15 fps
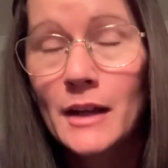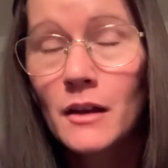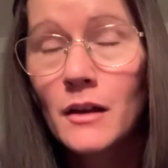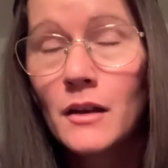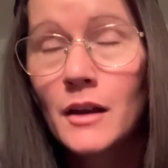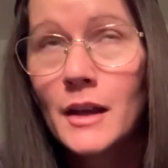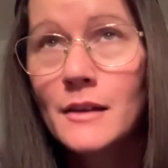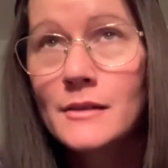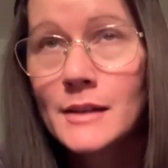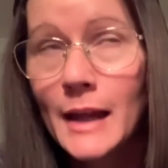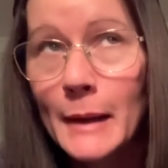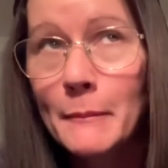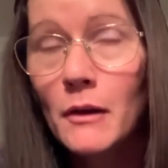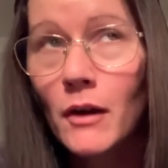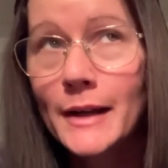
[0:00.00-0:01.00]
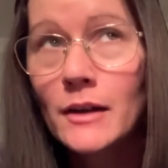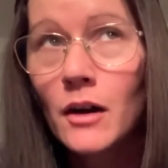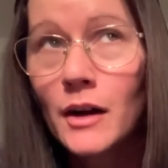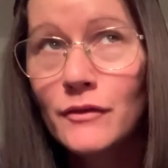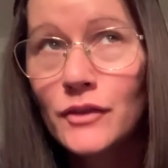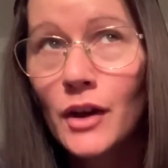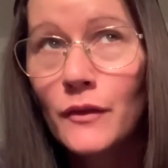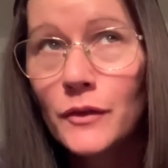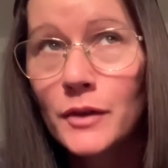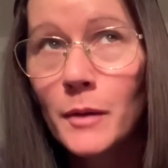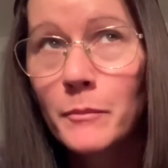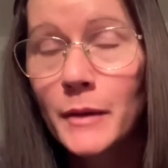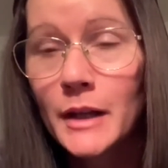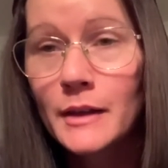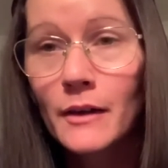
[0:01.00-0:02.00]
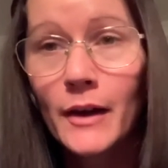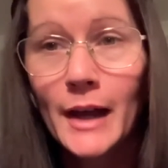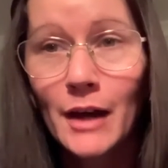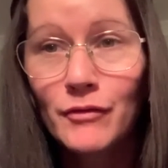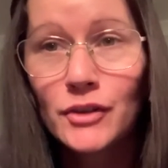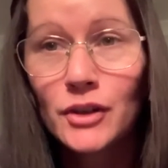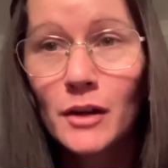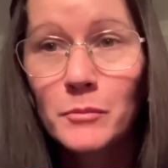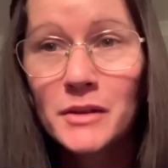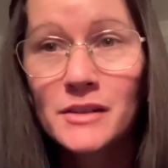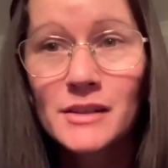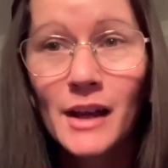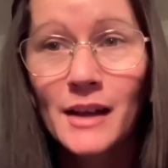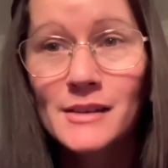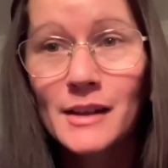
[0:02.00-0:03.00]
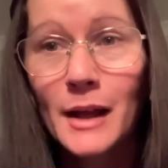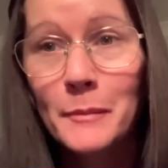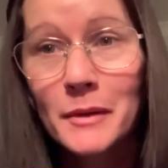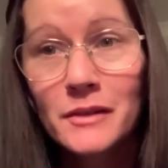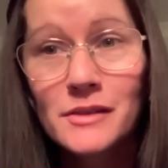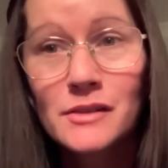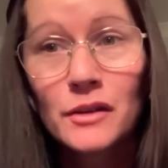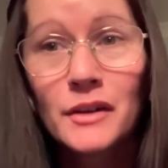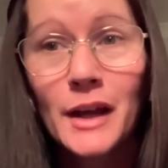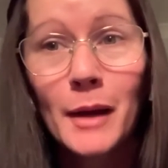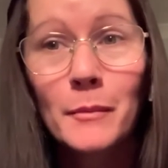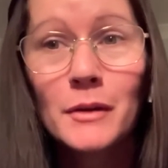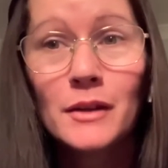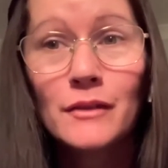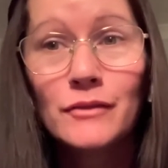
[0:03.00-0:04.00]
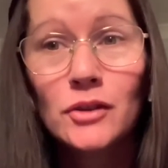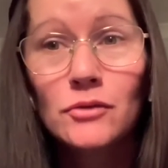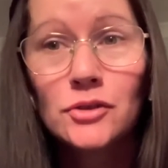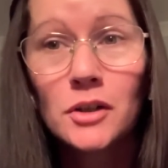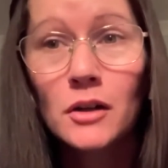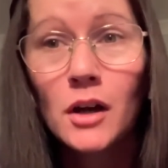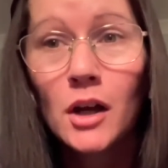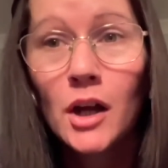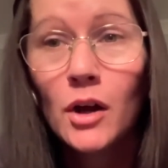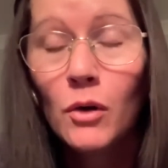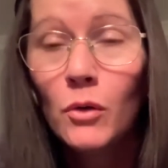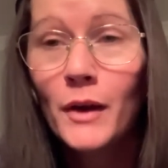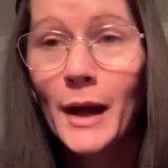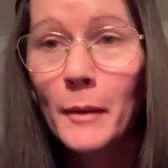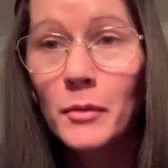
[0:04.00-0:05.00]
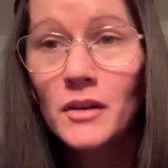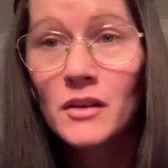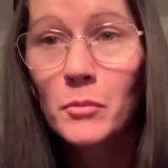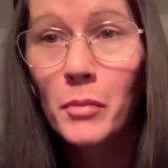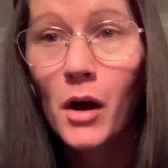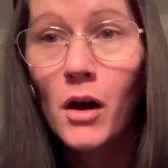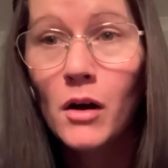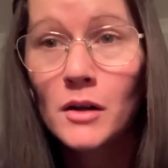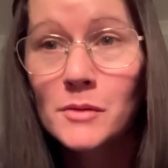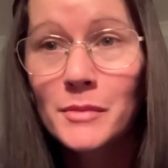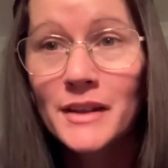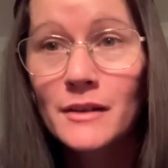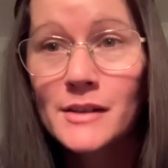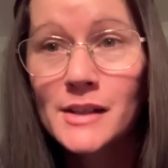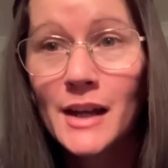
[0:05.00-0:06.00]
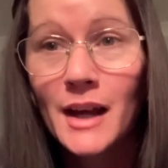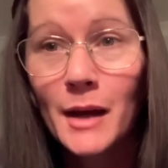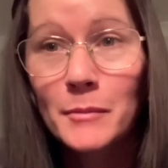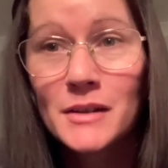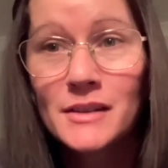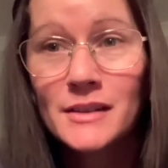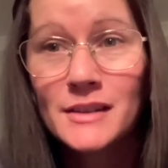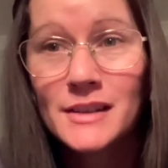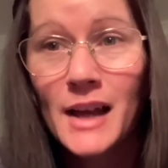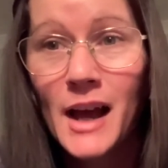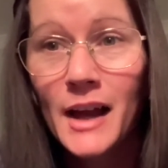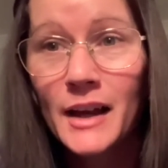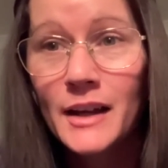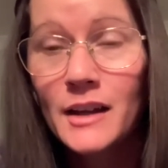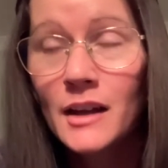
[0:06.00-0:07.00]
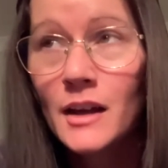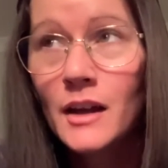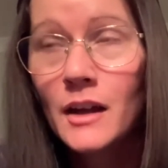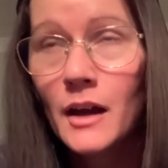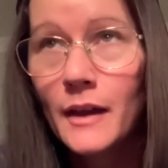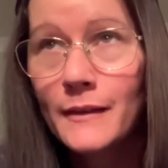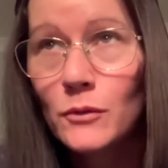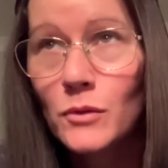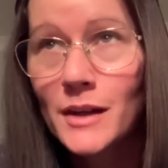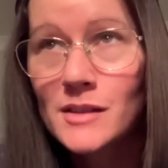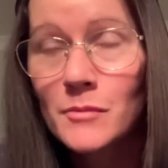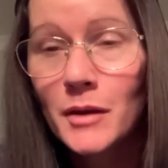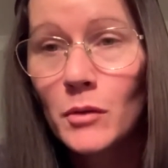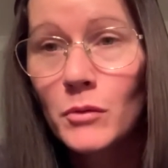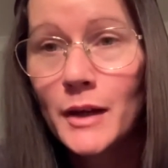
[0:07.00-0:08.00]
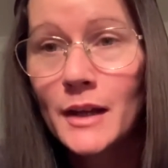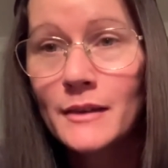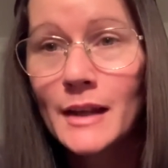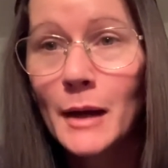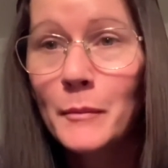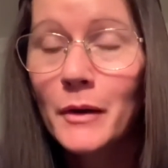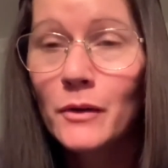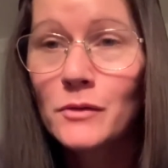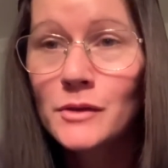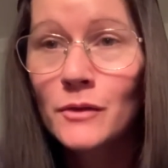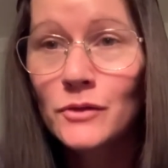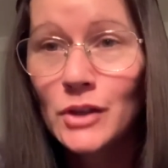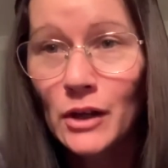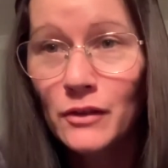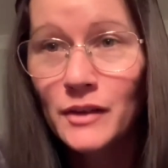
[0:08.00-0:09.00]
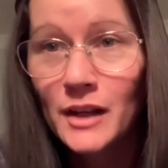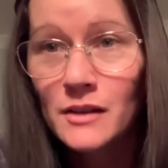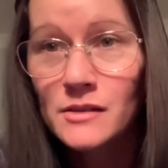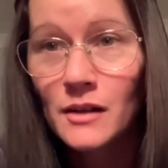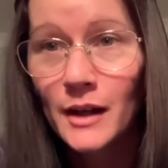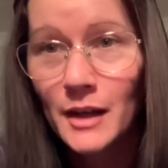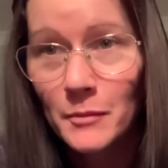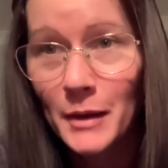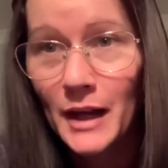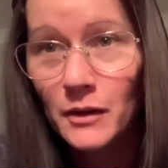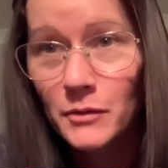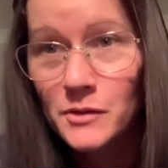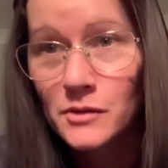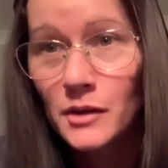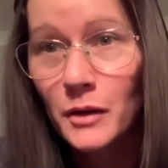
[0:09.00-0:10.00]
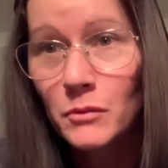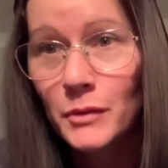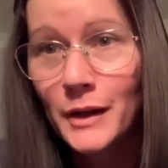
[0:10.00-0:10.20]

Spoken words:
it seem like I've done something that I haven't done because it hasn't happened, because it's going to happen in the future, or it happened in the past, but then I say it happened today, and it all gets a bit weird in that. But I also do things slightly backwards. So when